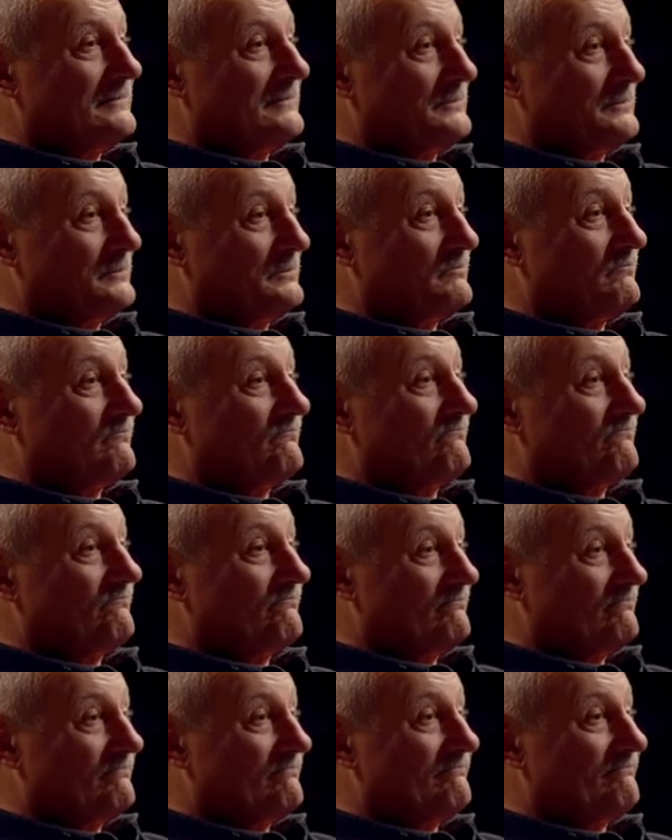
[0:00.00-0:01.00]
any advice
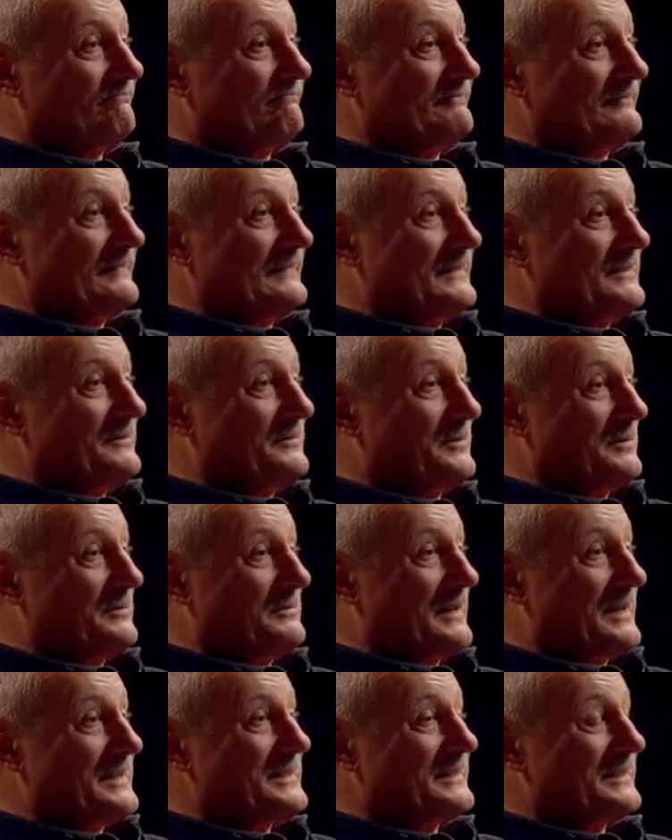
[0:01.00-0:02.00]
for writing alone? For
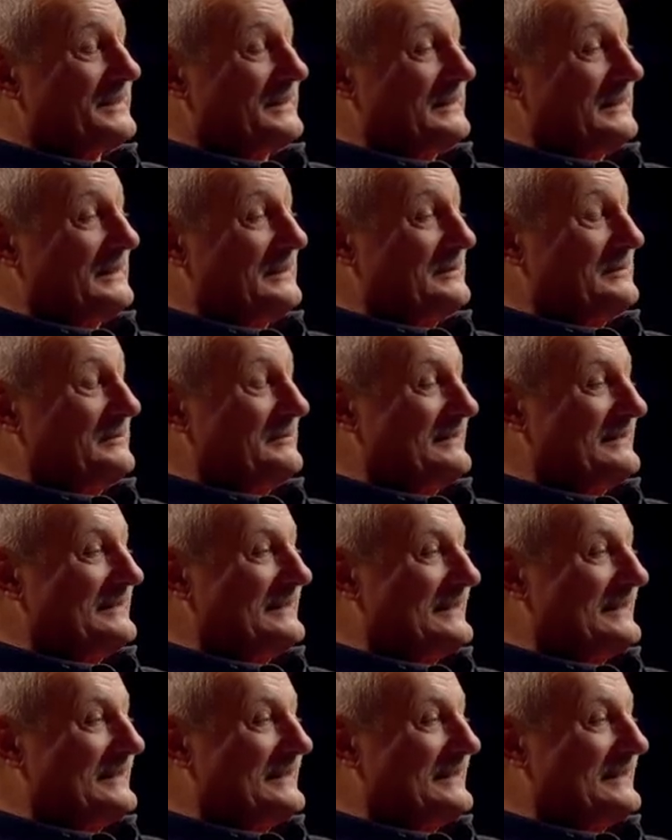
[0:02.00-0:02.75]
writing alone,